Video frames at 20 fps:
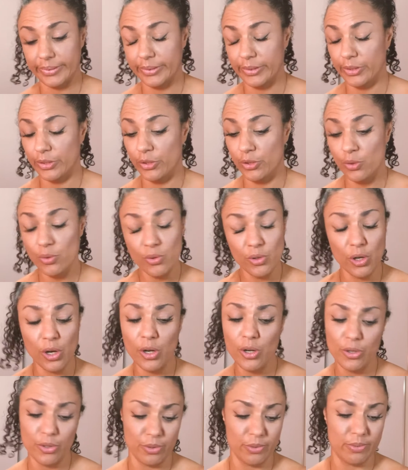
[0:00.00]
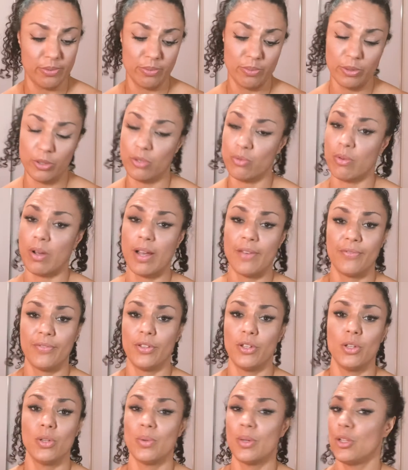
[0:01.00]
you know what's right for
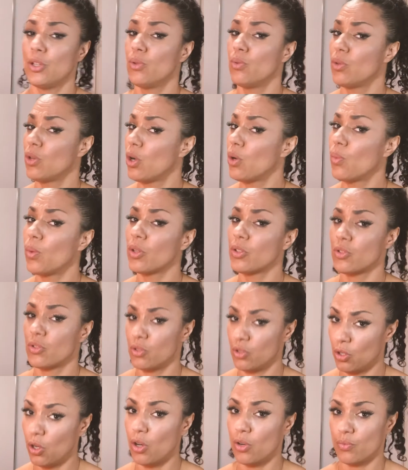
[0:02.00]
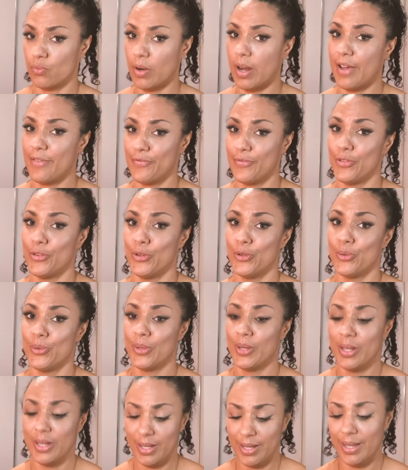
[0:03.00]
you and you know what's not right for you.
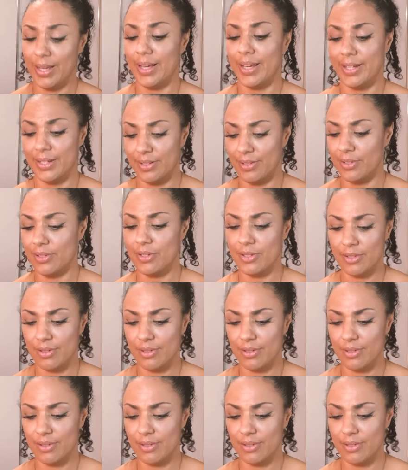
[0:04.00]
And